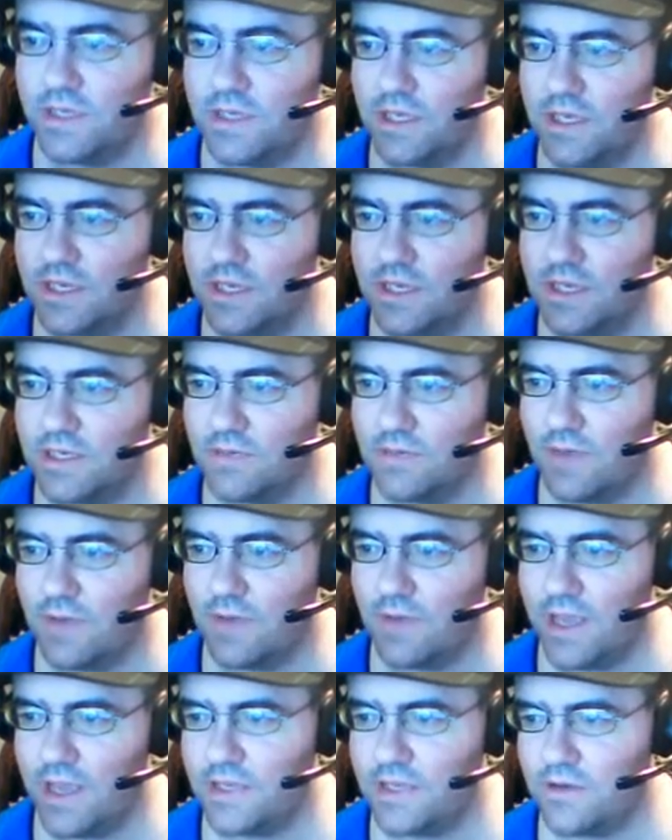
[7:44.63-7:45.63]
this?
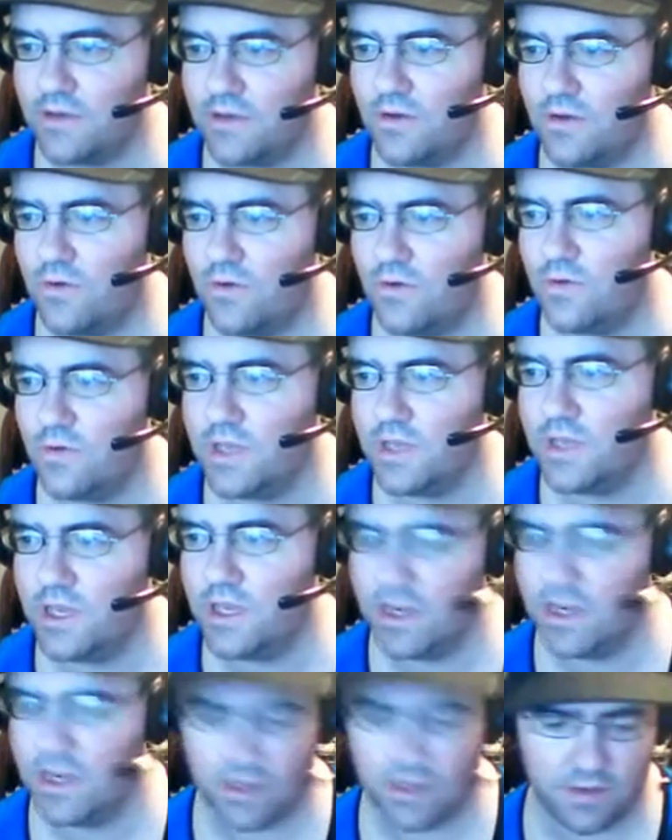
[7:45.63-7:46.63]
Why is there a hole
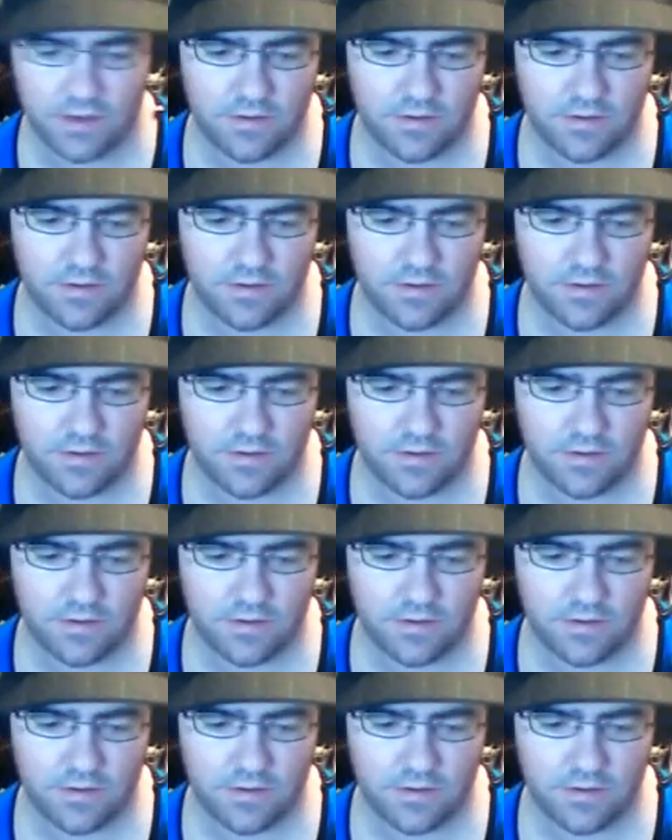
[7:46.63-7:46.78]
here?